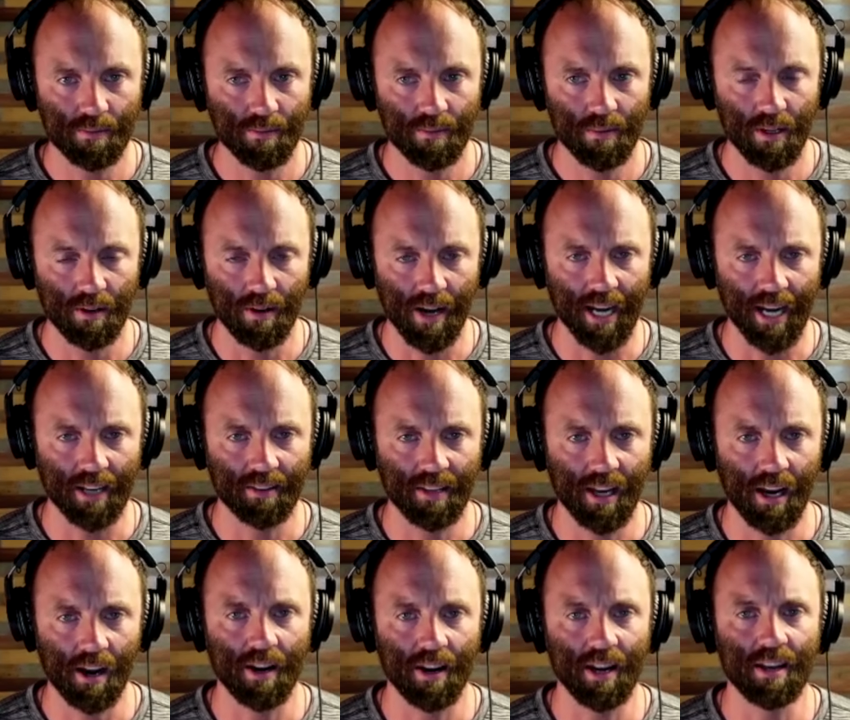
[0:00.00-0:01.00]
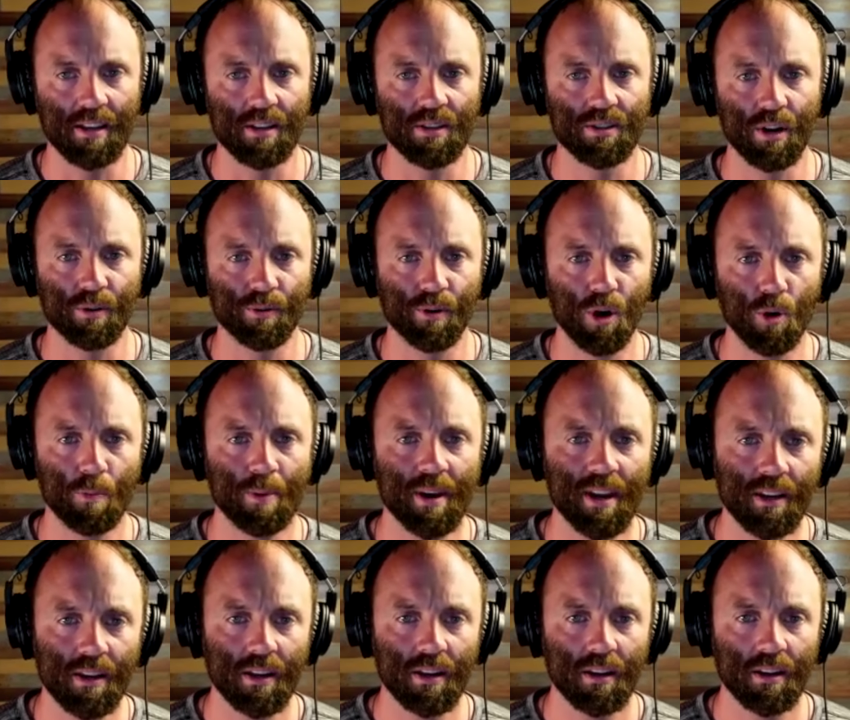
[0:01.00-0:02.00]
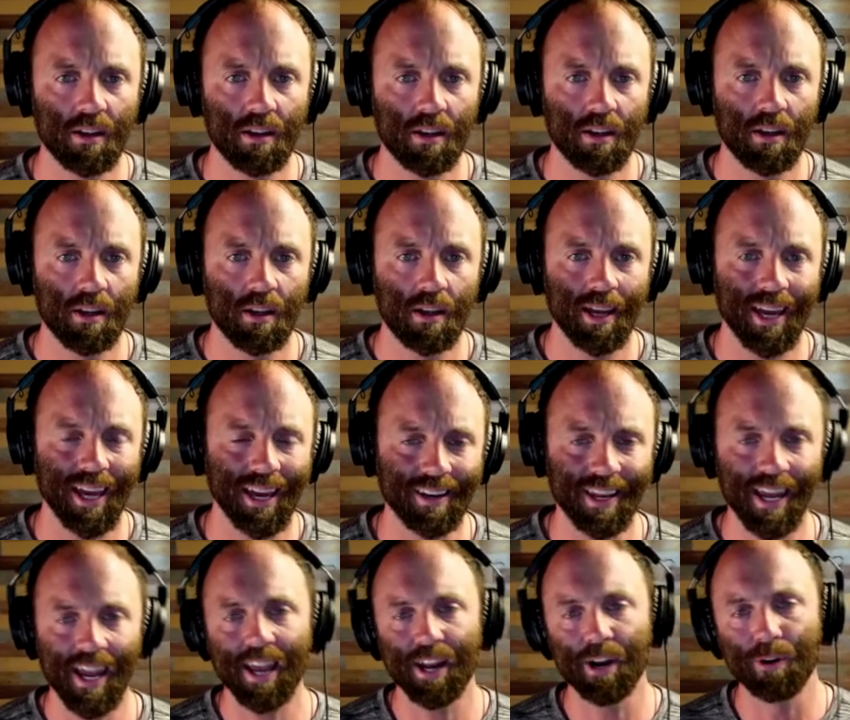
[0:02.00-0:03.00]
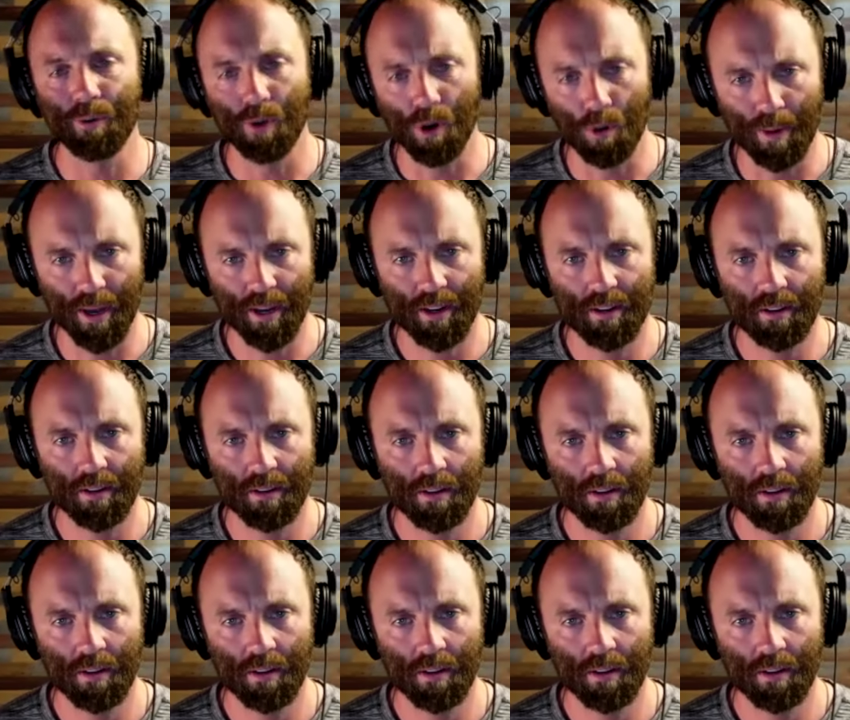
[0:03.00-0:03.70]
All right. There is aerobic and anaerobic.